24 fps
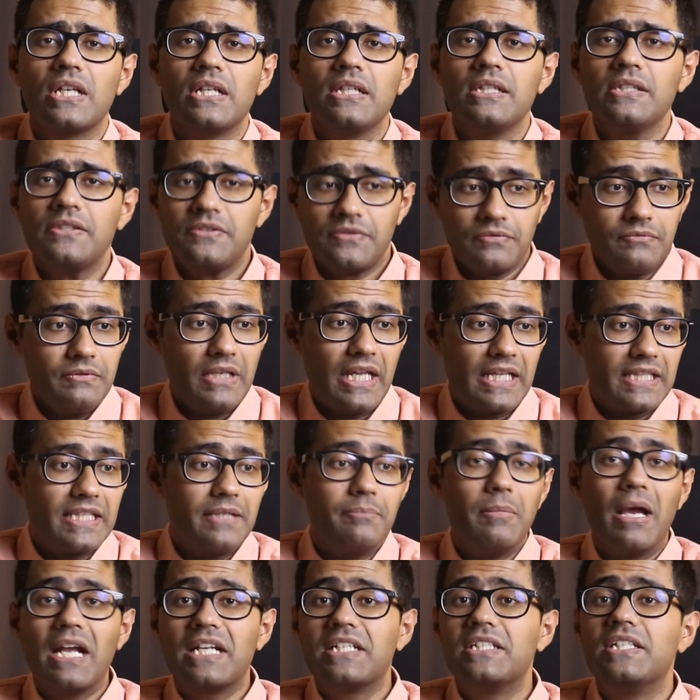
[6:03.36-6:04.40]
cells, like the
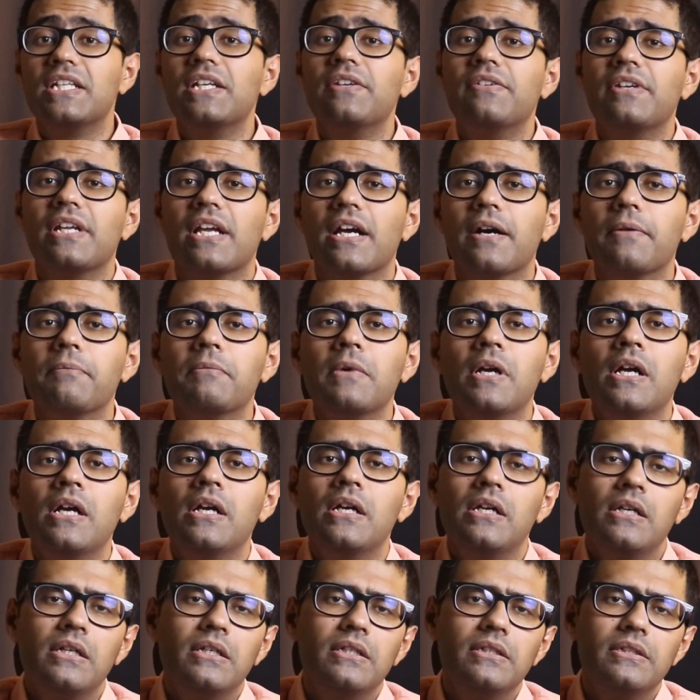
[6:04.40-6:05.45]
bacteria,
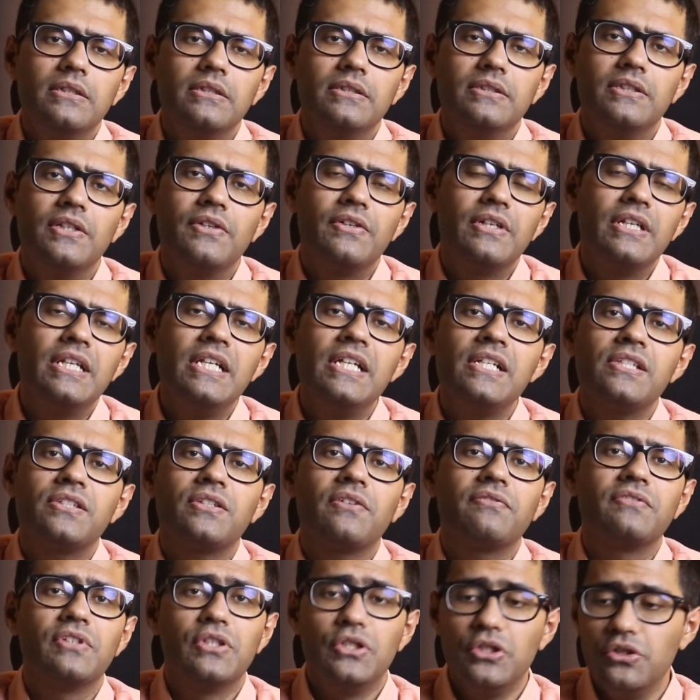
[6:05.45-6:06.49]
the release
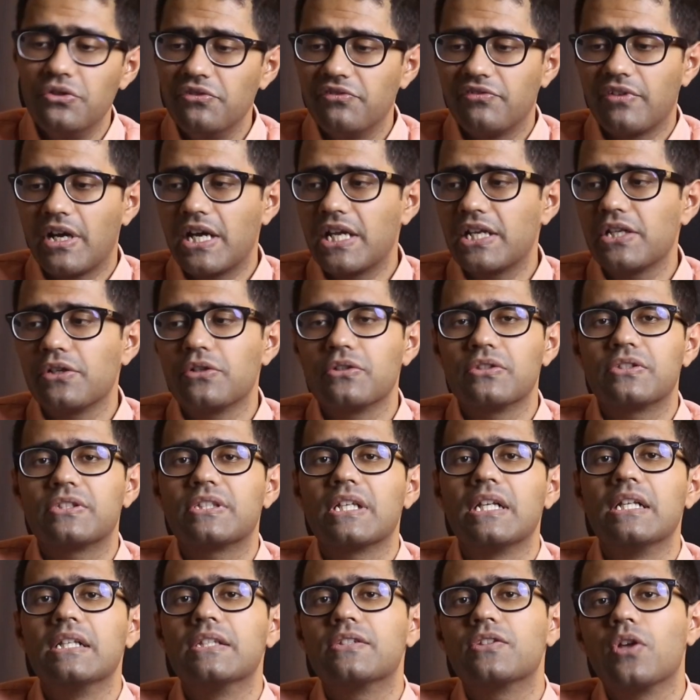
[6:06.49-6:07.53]
of the new virion
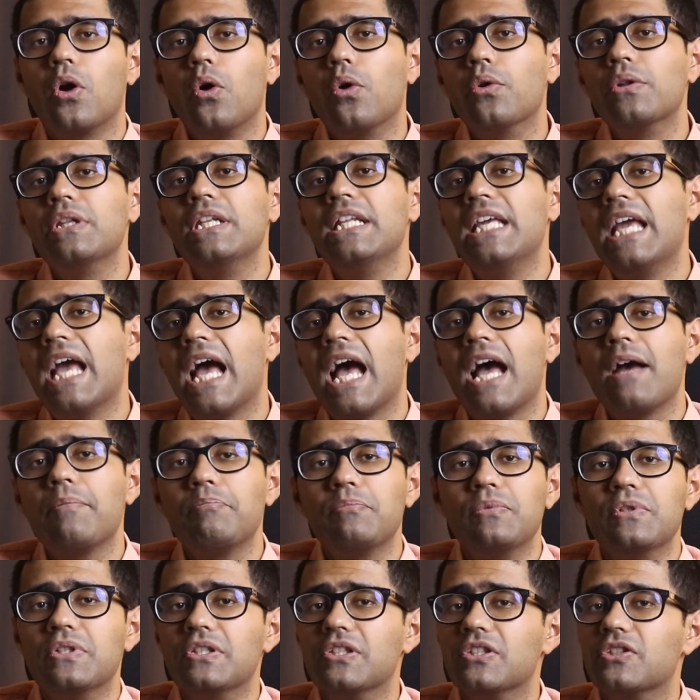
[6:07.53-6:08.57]
cells only
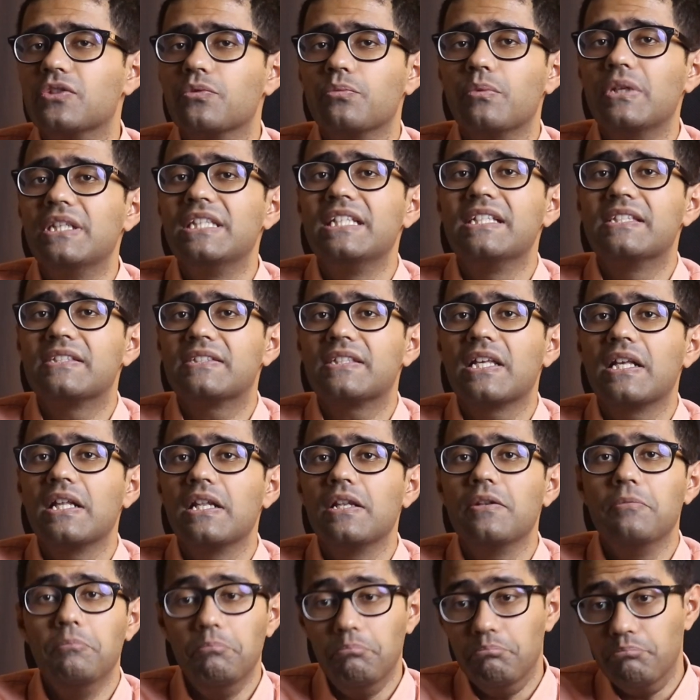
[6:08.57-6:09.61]
happens when the
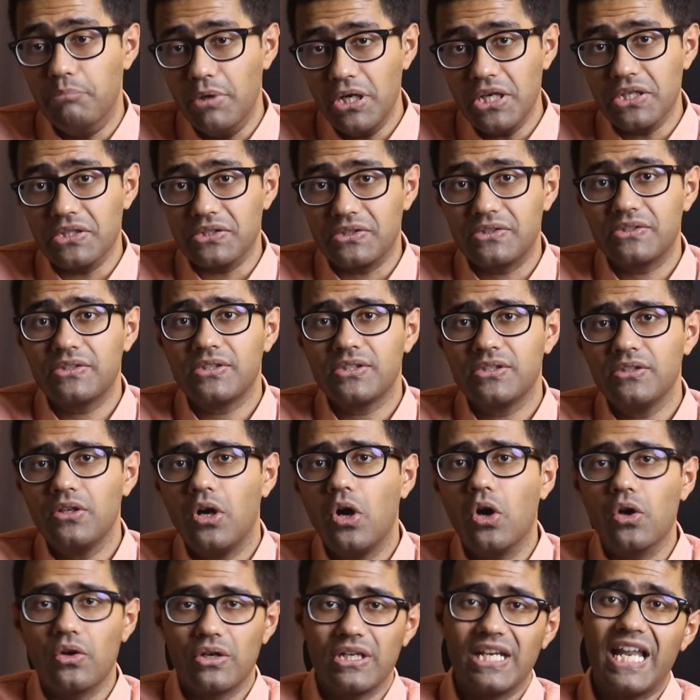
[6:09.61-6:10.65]
cell bursts
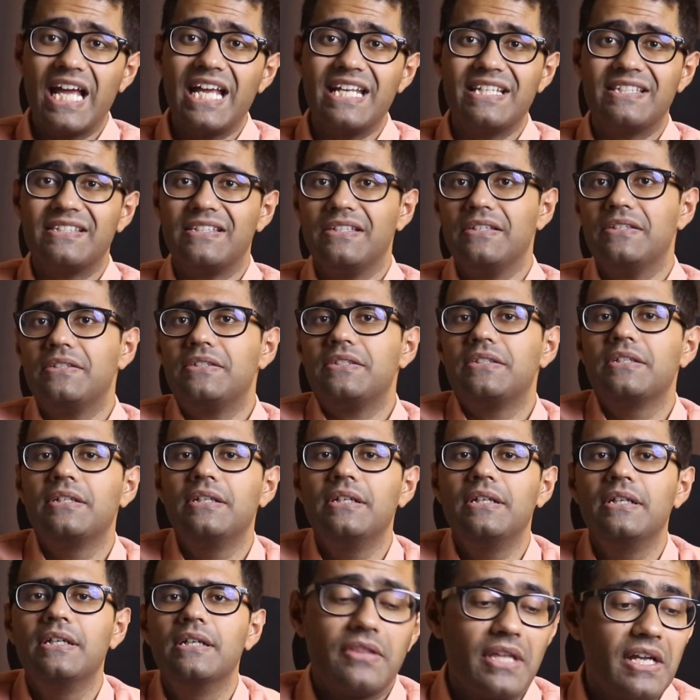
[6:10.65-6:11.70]
or lyses.
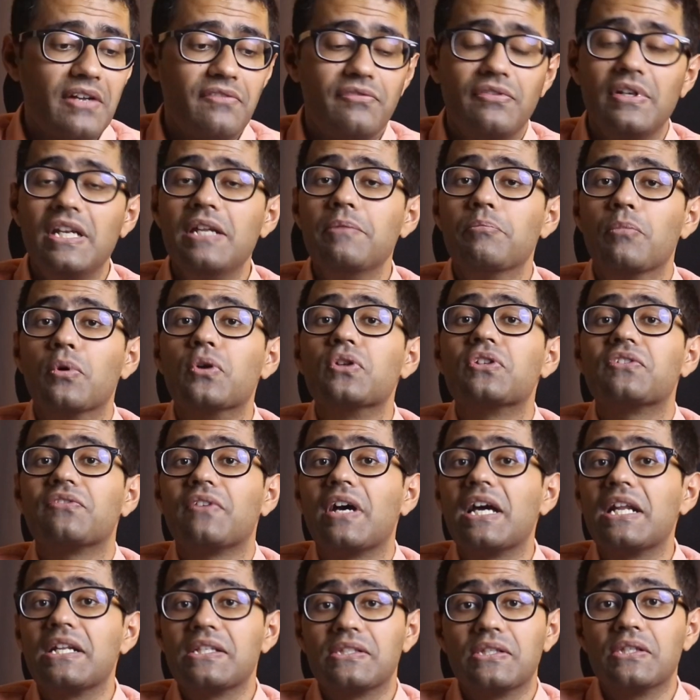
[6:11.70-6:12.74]
Thankfully, most
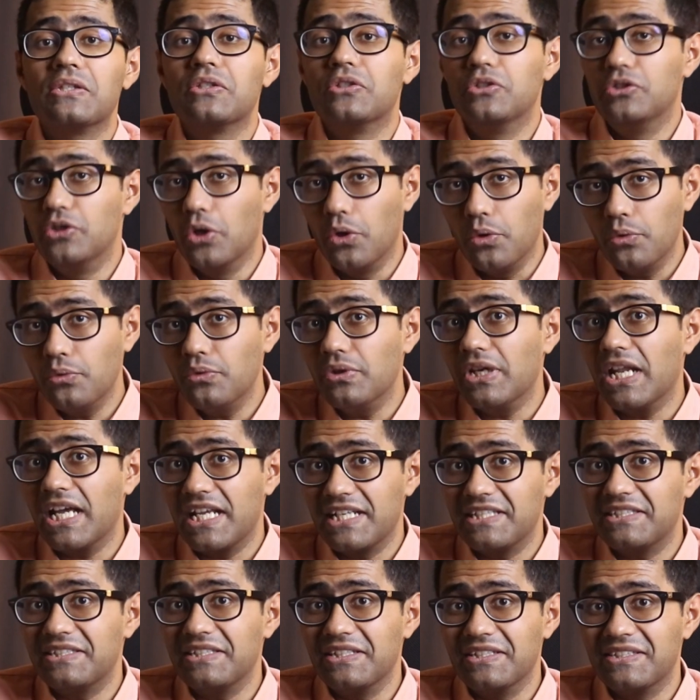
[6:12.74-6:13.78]
viruses don't
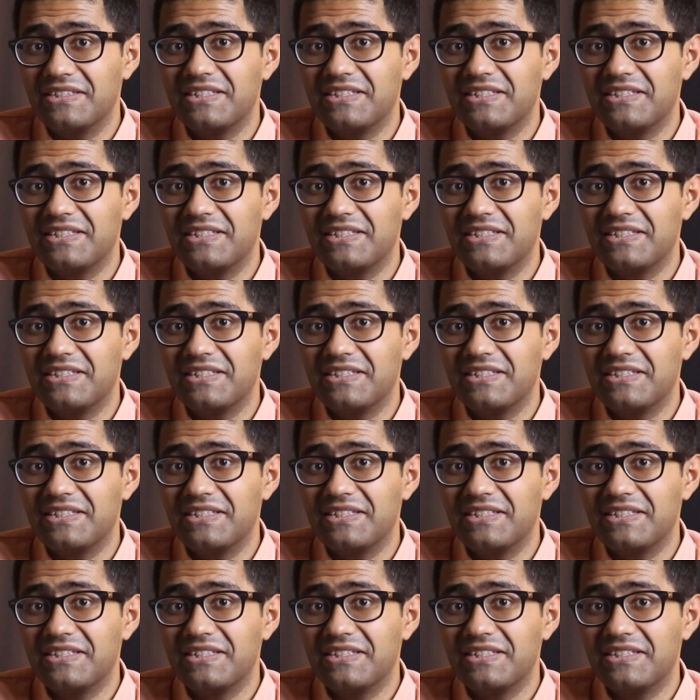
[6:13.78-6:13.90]
lyse their